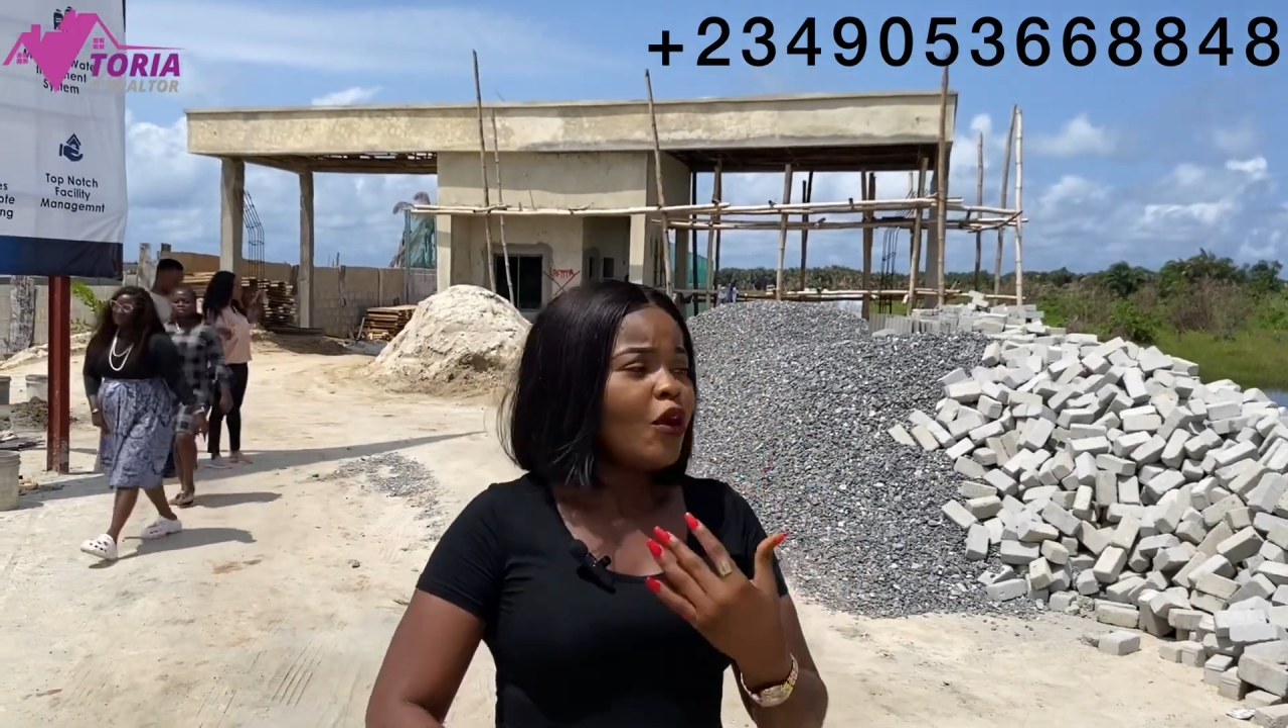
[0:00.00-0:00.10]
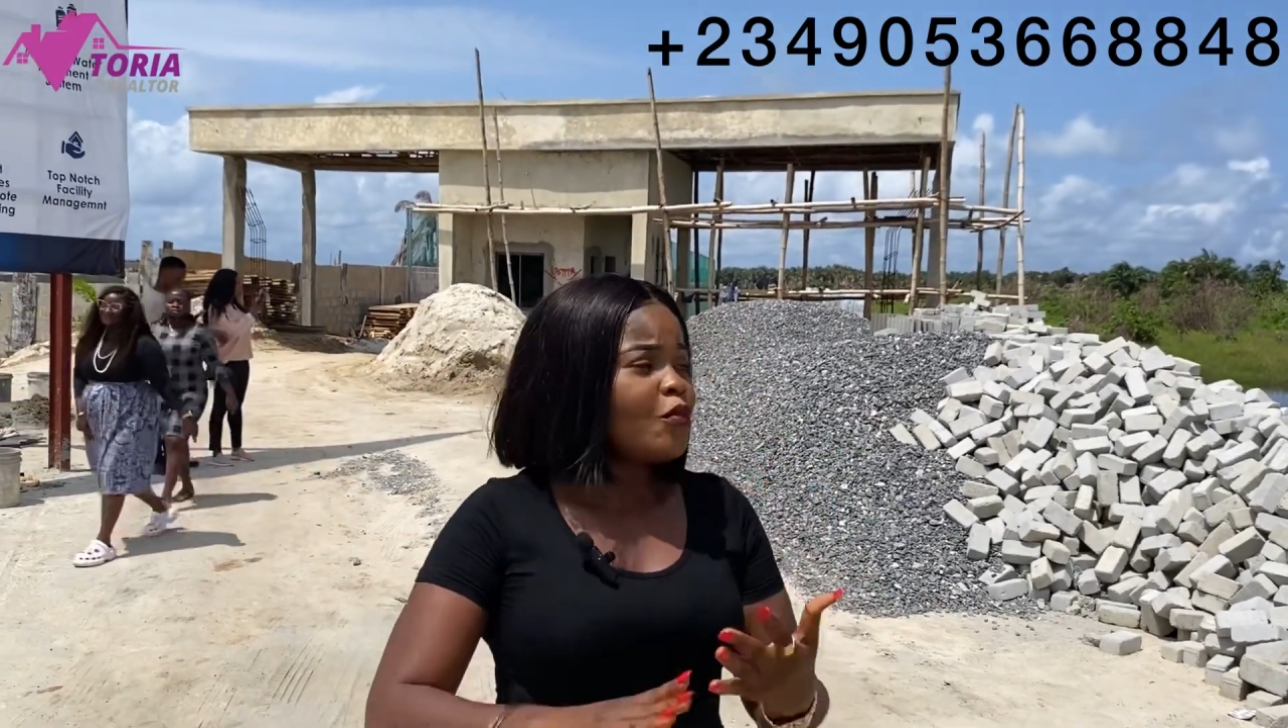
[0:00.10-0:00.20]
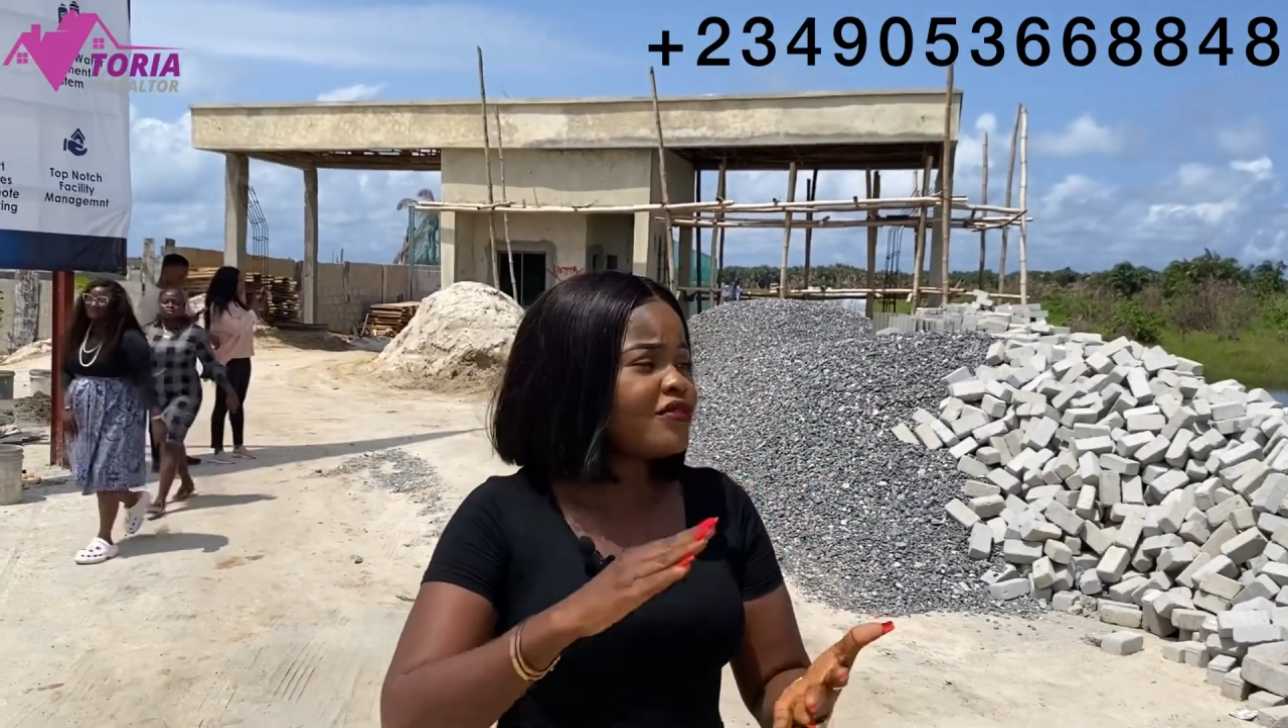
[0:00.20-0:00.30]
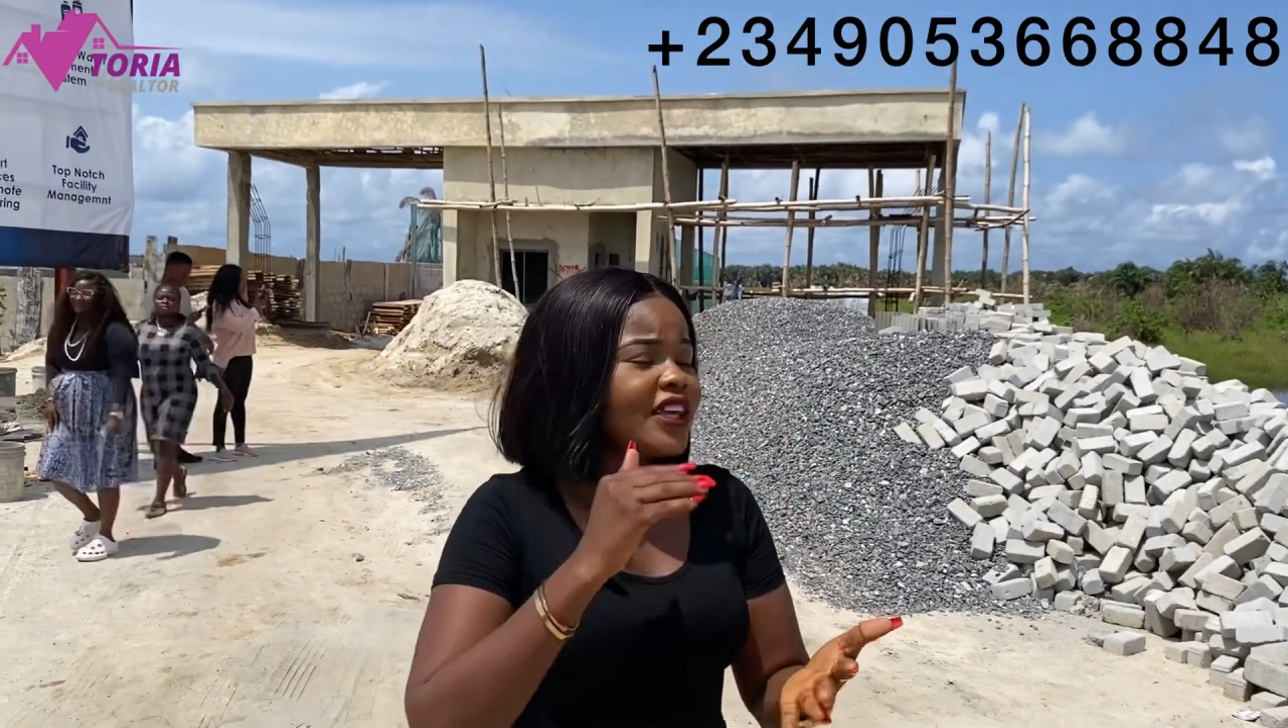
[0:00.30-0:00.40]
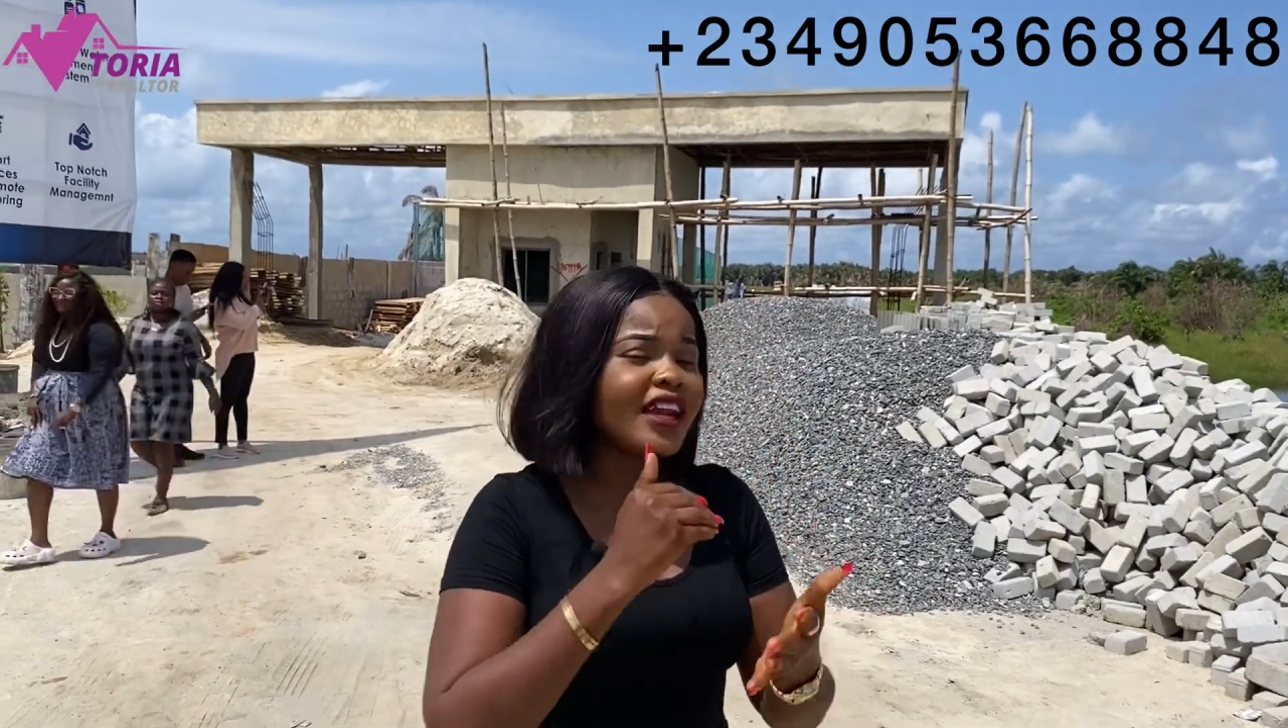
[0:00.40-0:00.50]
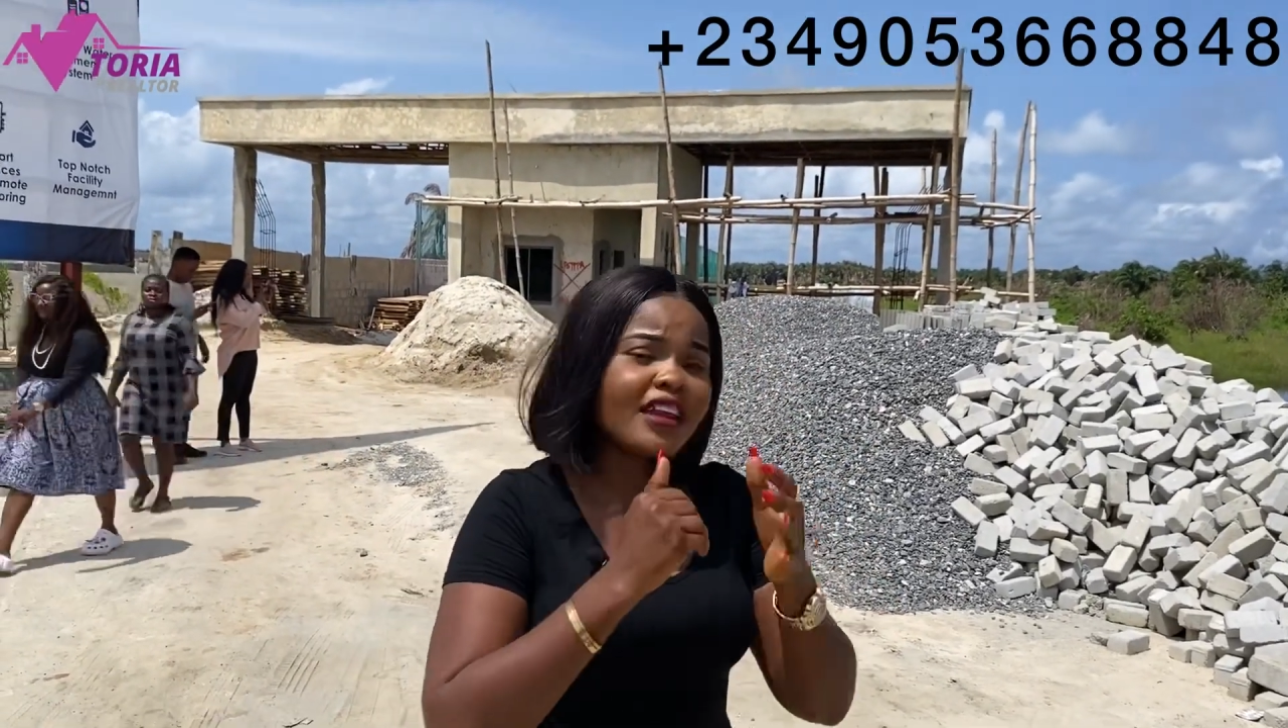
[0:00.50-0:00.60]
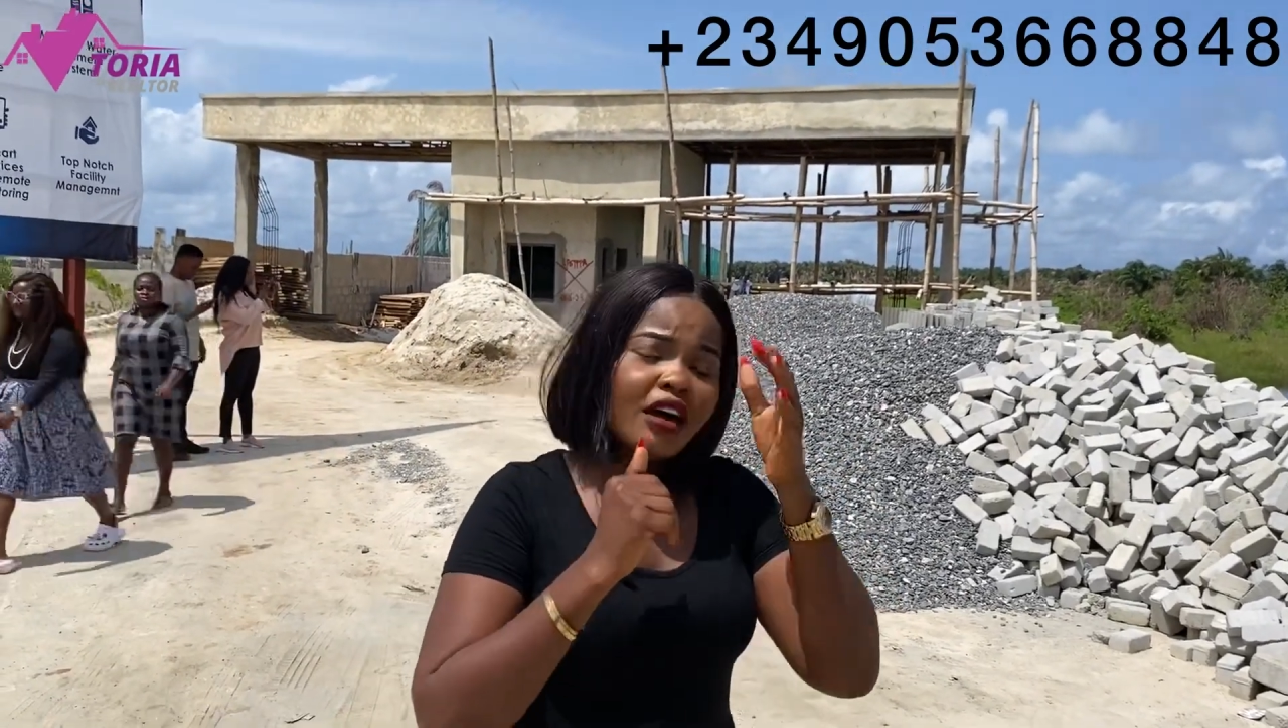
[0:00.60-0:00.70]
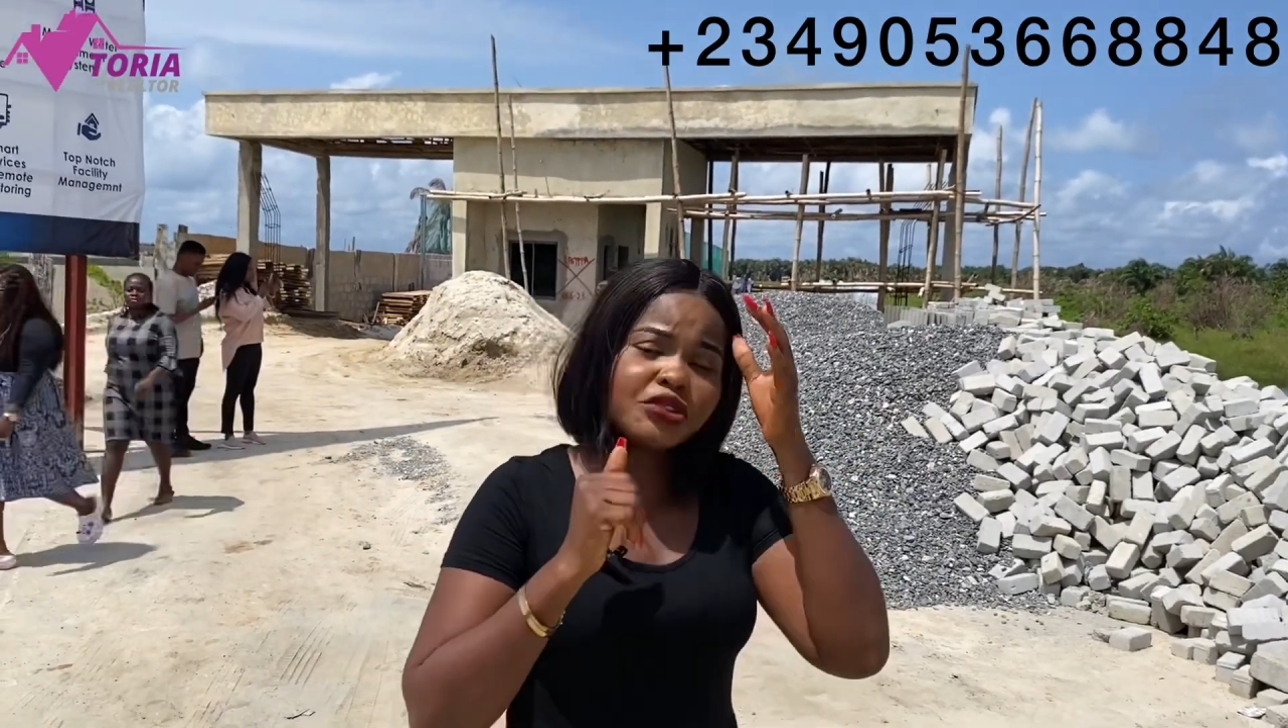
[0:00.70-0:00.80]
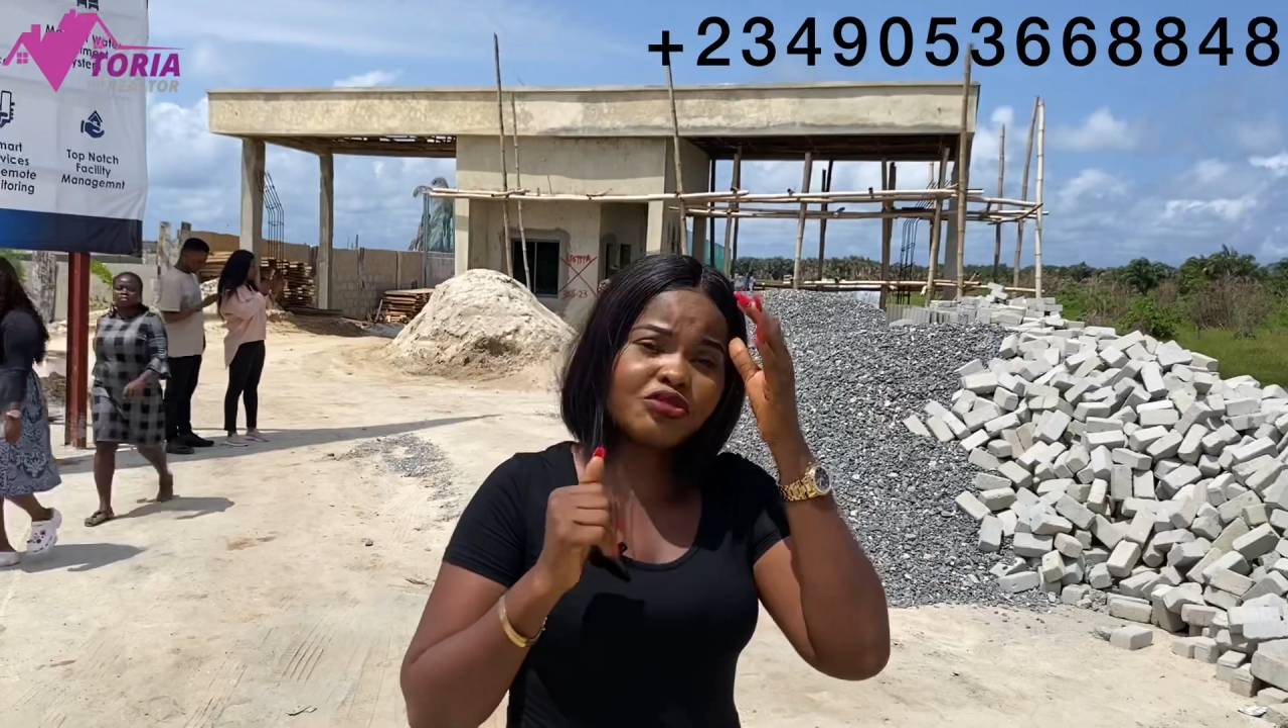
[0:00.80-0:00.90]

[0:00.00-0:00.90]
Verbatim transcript: We've started our